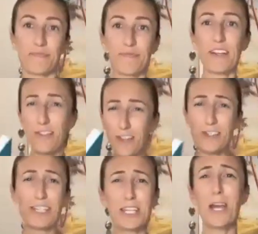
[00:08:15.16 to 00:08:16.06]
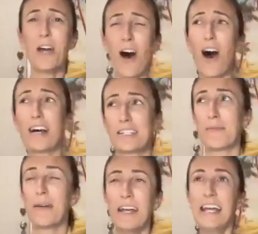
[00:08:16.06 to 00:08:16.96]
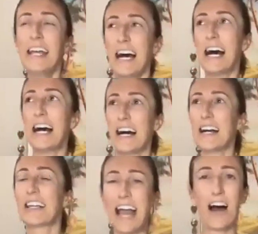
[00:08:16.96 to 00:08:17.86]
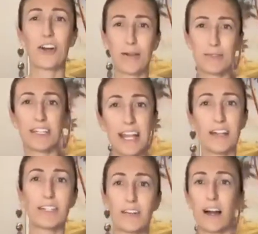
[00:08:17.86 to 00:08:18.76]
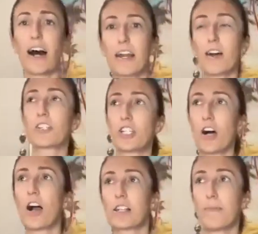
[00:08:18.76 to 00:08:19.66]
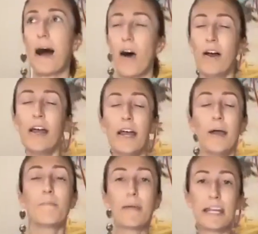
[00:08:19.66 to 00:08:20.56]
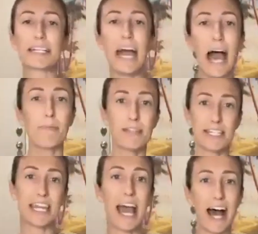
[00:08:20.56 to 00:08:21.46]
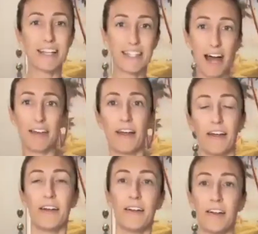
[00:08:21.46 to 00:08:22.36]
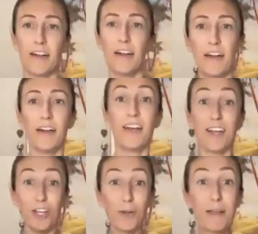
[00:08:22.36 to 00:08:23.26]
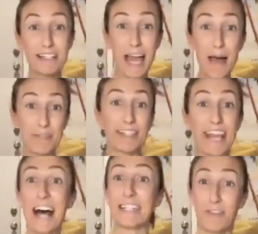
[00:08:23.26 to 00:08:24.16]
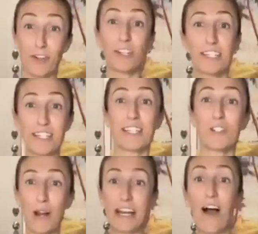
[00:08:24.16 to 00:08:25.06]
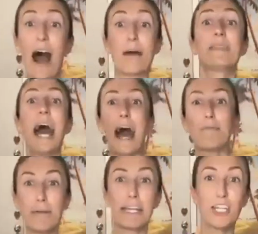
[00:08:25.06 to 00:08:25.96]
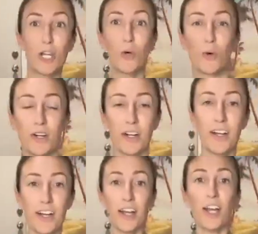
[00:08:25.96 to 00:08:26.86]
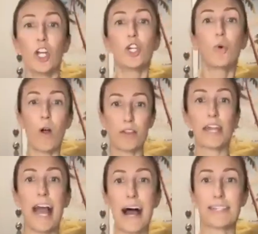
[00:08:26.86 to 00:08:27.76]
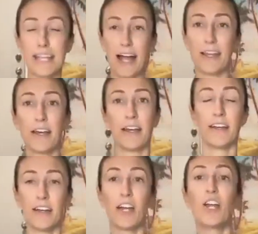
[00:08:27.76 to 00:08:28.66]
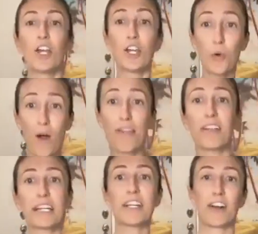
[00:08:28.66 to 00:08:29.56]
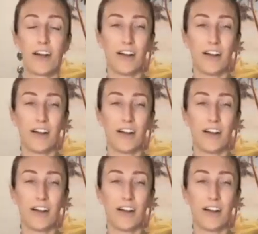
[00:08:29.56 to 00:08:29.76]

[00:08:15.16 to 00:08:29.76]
There's this awesome uh, gal, her name is Danelle Delgado. She talks about being tapped as the asset. You're being tapped as the asset. If you're listening to this right now, I'm tapping you. You are the asset, you are the leader.